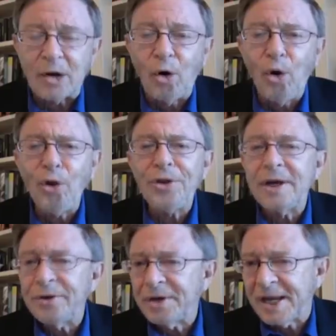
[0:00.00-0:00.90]
All the
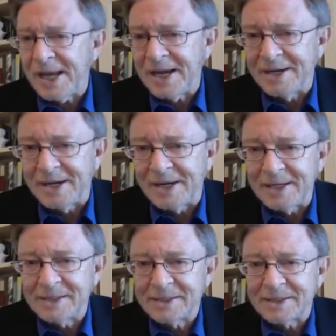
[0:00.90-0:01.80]
other
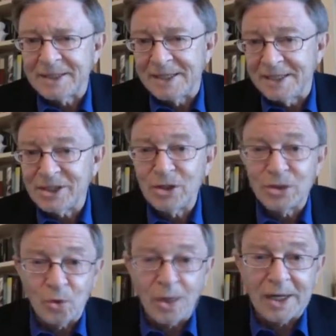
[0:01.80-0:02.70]
candidates, in addition
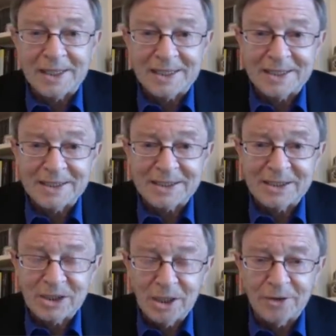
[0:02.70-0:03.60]
to running against
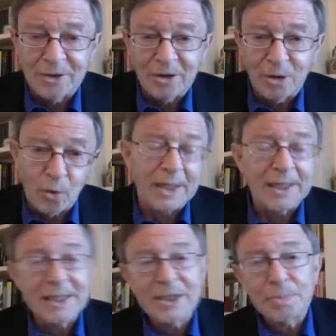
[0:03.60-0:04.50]
each other, are running
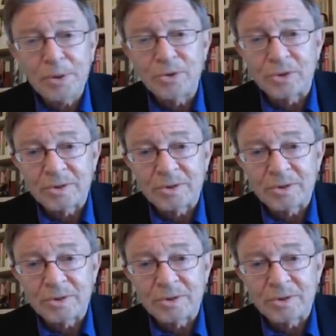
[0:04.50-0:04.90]
against Putin.